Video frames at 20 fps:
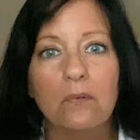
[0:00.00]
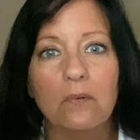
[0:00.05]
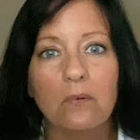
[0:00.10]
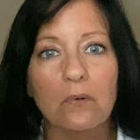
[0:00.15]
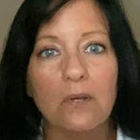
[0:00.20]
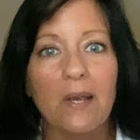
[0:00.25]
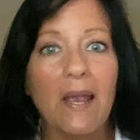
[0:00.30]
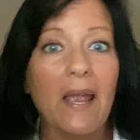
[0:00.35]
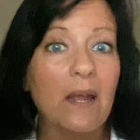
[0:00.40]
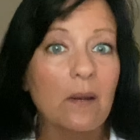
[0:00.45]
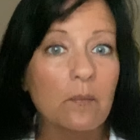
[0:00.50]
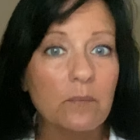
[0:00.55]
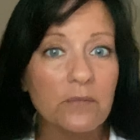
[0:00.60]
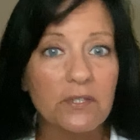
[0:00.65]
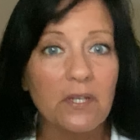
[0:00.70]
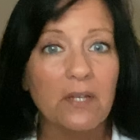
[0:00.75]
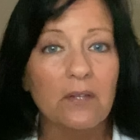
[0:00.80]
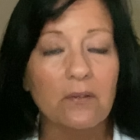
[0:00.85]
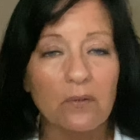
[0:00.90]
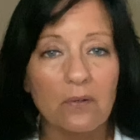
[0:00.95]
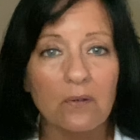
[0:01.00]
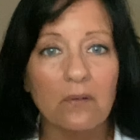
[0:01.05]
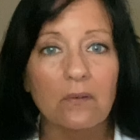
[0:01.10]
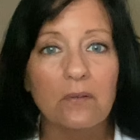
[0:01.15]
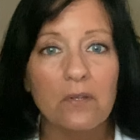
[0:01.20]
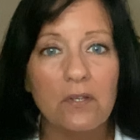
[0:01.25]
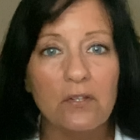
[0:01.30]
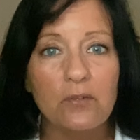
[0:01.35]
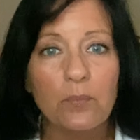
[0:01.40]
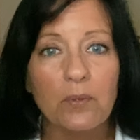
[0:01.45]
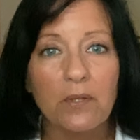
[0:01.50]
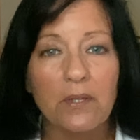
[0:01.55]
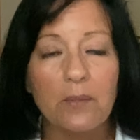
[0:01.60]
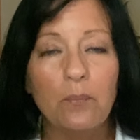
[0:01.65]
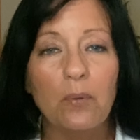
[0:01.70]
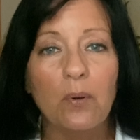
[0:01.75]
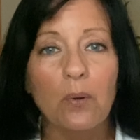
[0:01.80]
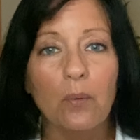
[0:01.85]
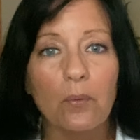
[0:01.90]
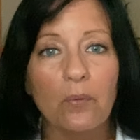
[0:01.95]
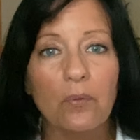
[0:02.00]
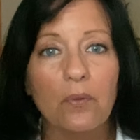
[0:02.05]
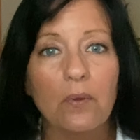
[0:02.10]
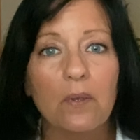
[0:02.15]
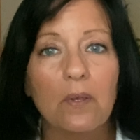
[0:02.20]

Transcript: or Adam Sandler. He's played both.